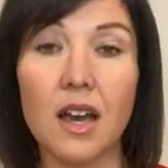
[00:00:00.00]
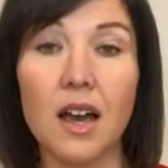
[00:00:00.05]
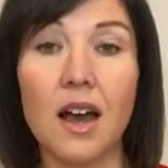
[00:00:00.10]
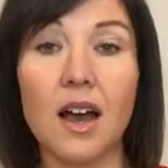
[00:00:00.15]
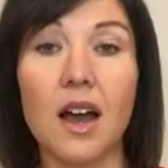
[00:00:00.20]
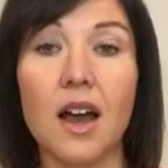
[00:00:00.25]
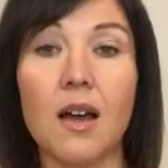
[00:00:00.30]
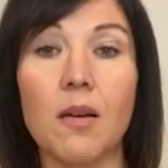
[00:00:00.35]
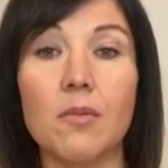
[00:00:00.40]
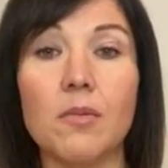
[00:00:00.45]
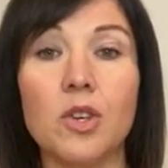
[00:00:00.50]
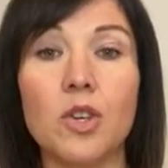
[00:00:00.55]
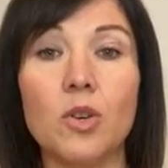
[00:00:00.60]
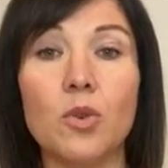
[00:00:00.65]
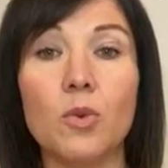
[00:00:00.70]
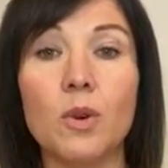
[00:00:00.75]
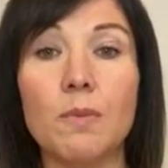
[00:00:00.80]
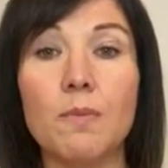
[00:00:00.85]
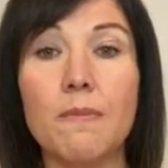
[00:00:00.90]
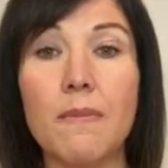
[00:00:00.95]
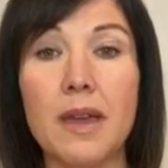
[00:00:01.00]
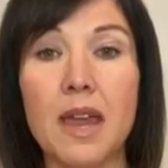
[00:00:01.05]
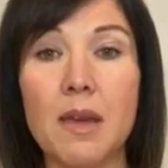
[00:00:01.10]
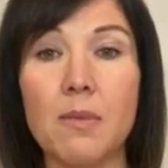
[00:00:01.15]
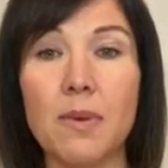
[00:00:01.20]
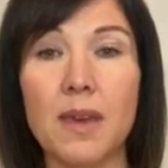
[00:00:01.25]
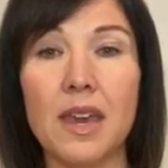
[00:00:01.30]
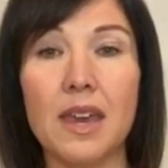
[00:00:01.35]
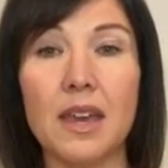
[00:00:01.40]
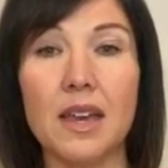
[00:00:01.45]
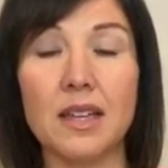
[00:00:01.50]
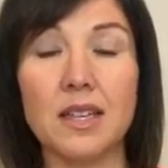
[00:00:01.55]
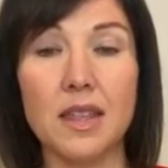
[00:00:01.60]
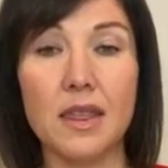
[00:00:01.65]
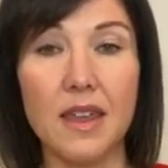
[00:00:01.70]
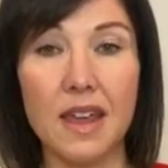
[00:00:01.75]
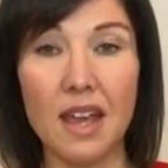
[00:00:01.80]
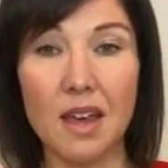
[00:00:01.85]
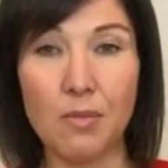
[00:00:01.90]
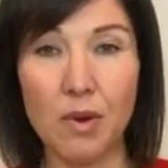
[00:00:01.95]
Um, you would maybe
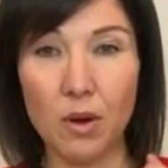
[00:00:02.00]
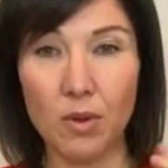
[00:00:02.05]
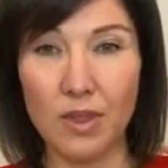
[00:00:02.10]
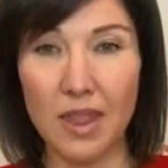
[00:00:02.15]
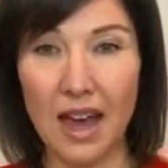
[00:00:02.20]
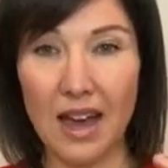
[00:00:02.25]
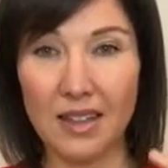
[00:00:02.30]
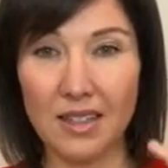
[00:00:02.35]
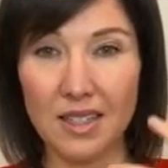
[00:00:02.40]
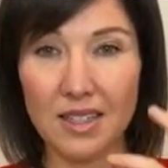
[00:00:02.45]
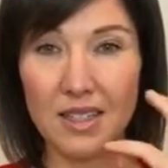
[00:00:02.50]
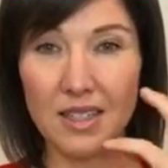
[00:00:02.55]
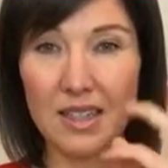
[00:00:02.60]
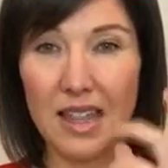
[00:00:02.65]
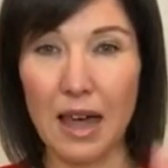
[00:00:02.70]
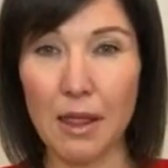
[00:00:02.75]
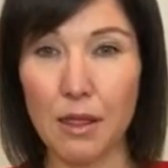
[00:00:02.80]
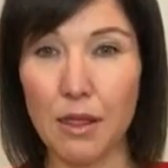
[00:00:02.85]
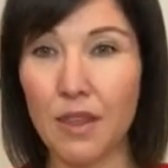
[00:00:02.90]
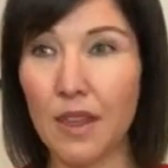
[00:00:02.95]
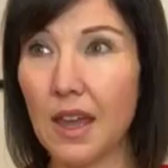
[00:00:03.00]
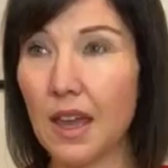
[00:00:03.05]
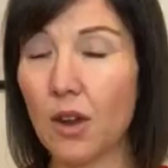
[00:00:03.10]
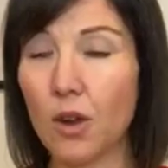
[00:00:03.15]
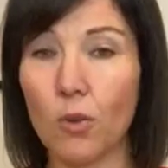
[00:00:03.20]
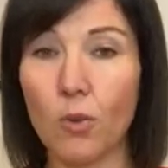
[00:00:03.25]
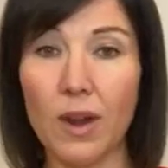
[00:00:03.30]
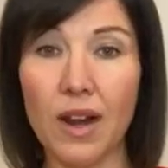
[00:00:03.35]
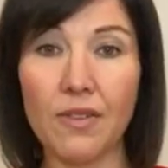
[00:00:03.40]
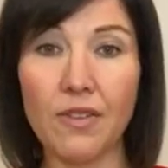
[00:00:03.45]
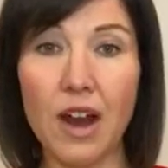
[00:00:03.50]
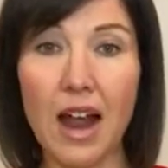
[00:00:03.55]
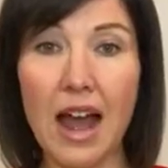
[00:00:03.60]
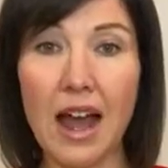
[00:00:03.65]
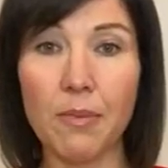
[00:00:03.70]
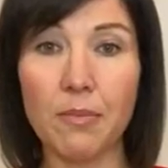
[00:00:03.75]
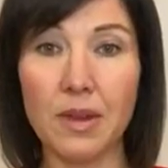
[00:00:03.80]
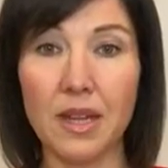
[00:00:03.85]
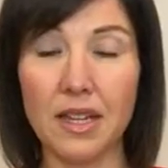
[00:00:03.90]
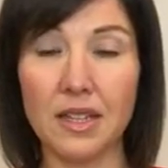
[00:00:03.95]
think about that that thing or whatever
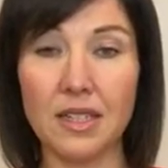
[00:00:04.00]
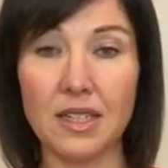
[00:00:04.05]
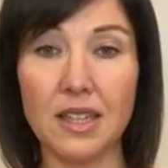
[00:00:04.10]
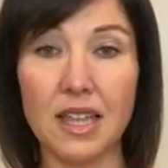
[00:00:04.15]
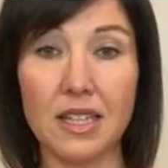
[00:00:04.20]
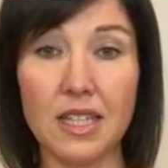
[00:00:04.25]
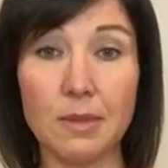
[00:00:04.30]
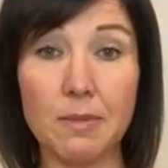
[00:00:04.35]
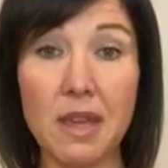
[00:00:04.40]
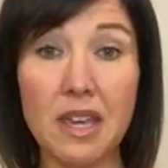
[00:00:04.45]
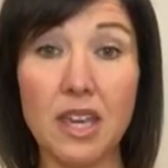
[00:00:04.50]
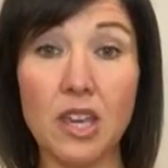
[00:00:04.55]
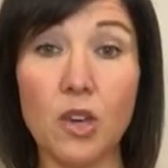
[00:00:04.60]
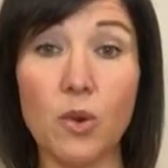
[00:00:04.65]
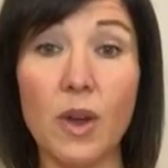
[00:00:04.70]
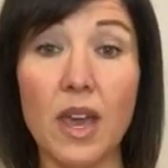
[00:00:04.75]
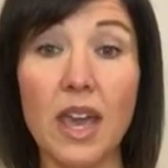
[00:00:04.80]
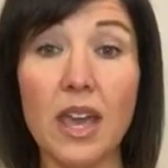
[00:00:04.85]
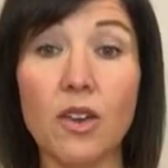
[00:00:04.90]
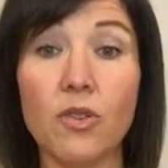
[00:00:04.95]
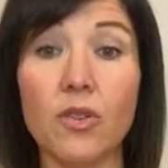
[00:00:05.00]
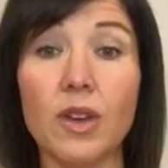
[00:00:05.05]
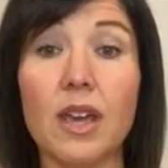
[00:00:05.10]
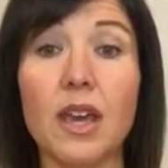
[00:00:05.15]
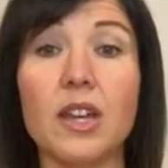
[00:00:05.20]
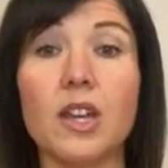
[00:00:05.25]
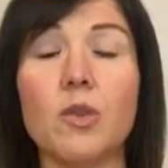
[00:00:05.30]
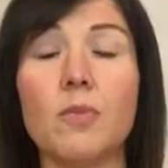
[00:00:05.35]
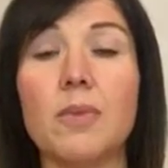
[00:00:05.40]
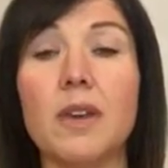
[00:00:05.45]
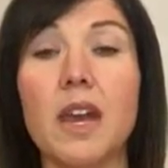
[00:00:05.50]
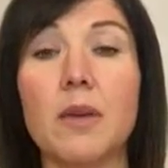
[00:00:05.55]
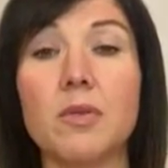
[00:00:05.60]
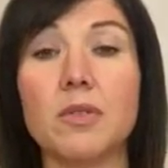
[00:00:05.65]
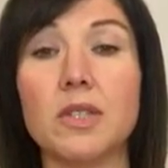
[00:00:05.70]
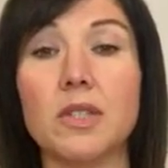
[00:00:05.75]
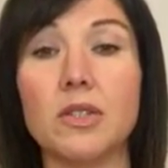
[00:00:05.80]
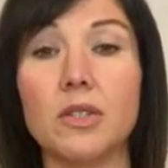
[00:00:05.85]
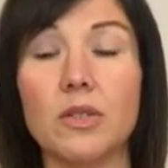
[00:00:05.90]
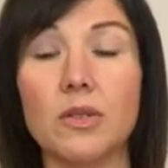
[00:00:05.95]
happened that's making you angry, and you'd be
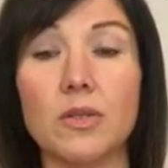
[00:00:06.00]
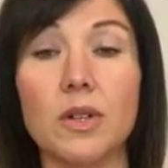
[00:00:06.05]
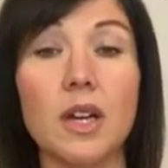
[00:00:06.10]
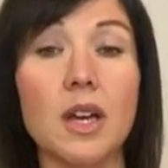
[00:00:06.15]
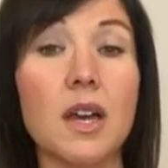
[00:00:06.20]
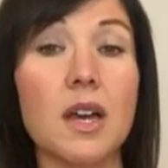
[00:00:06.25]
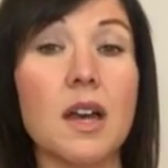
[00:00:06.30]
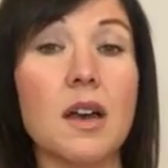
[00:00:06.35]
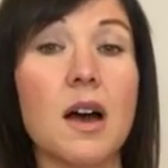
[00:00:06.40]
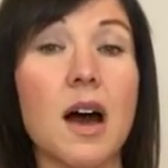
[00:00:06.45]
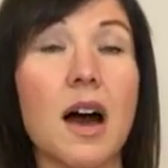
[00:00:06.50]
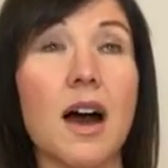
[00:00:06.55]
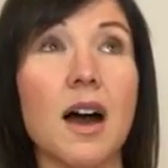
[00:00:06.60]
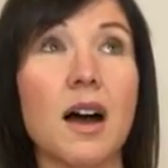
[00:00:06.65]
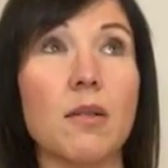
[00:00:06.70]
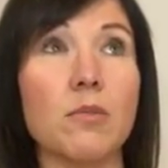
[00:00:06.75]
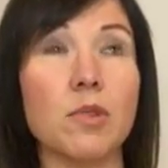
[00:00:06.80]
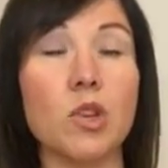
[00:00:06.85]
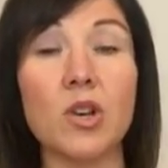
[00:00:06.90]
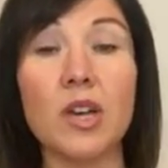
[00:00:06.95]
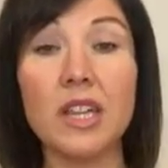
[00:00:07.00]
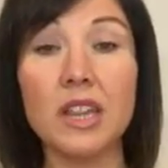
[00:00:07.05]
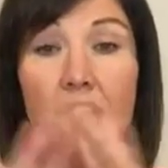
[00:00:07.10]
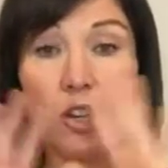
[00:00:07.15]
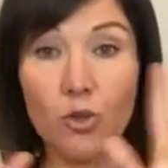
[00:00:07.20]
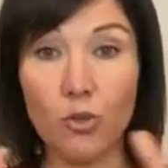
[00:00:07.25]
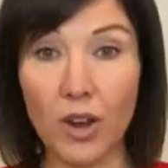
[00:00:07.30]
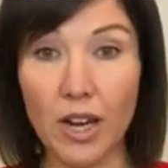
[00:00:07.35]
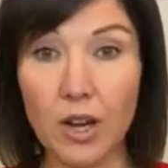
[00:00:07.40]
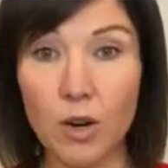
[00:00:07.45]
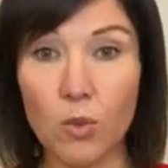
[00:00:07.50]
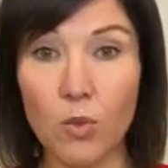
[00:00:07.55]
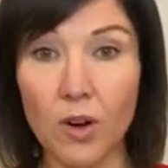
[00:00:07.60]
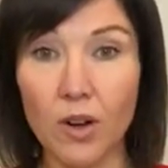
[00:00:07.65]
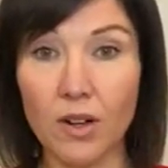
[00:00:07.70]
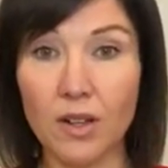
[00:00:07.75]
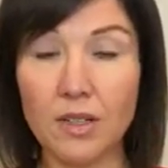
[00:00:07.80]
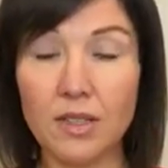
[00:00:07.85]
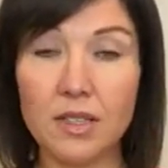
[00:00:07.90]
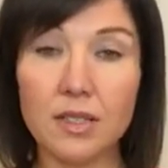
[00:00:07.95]
able to um, look at the greater
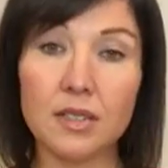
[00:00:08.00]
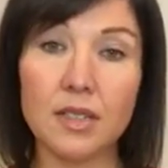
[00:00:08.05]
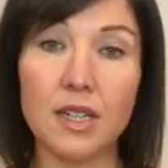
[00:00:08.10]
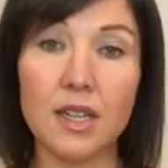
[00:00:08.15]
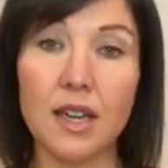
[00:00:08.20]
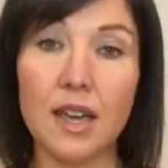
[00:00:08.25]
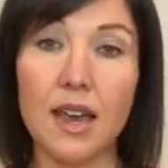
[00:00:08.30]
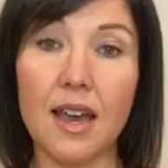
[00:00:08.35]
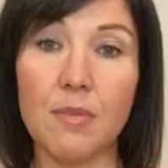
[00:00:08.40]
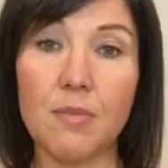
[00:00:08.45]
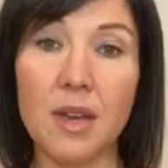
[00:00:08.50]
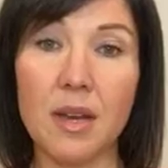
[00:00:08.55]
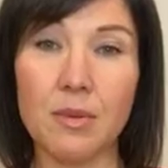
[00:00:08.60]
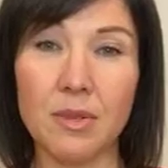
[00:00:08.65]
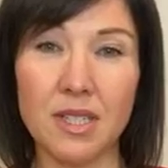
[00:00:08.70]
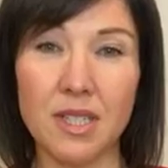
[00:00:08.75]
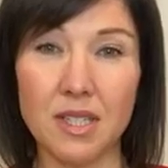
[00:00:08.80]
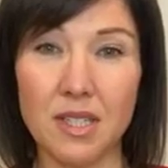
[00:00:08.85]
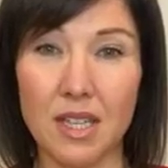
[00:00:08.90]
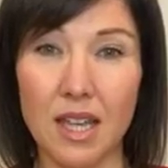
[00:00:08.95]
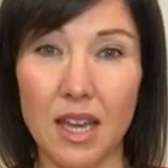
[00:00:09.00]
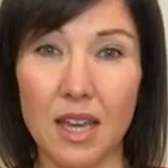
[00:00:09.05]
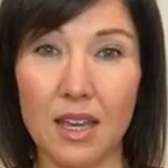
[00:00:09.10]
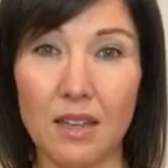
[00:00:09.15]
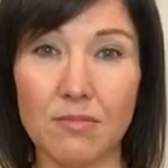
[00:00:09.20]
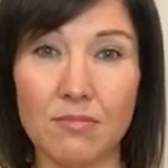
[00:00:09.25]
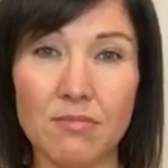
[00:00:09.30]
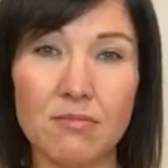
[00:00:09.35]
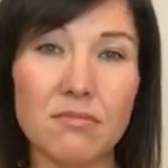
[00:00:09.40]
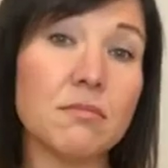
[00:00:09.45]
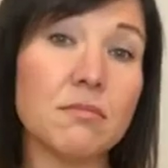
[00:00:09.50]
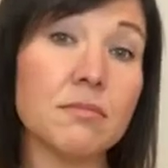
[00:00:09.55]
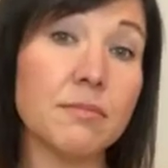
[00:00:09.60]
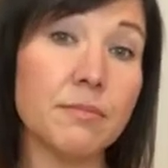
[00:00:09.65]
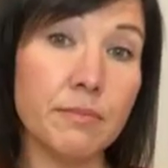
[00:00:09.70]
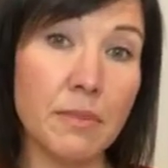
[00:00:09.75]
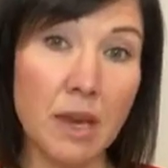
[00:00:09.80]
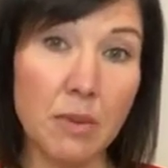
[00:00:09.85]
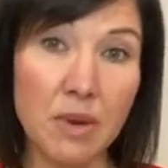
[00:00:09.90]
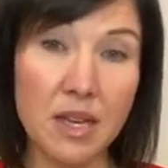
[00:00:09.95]
world and be able to say,
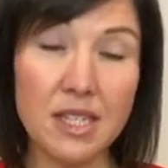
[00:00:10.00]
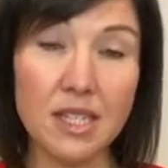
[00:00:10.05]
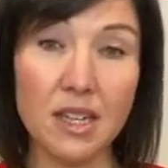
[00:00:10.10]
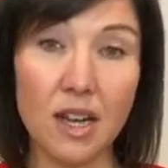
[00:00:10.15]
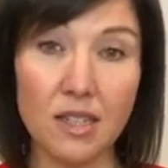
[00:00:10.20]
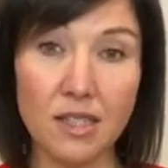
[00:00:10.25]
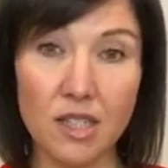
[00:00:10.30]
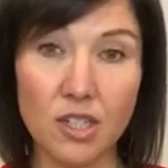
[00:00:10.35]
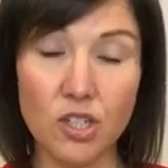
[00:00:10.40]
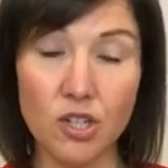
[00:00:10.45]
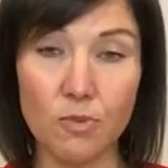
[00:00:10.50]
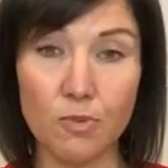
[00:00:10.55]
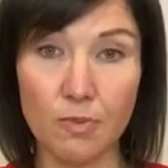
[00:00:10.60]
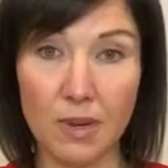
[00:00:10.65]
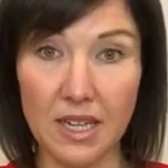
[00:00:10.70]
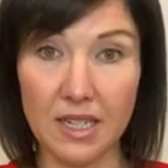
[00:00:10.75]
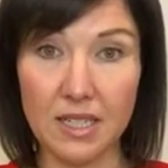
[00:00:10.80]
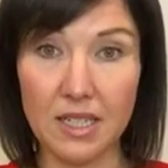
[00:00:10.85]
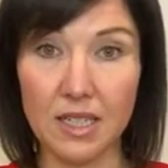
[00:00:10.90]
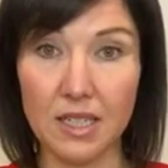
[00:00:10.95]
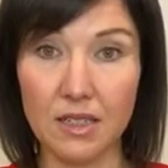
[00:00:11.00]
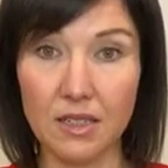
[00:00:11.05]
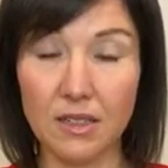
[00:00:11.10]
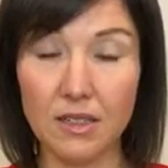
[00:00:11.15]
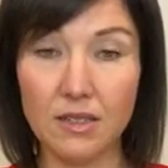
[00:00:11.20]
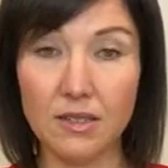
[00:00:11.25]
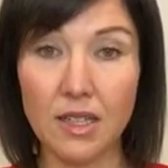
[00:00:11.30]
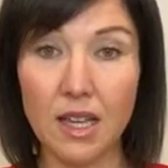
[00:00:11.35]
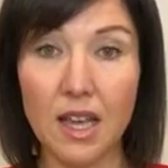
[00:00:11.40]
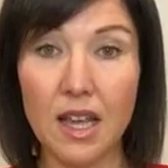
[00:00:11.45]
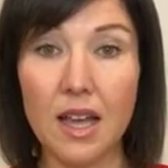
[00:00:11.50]
maybe it's not such a big deal.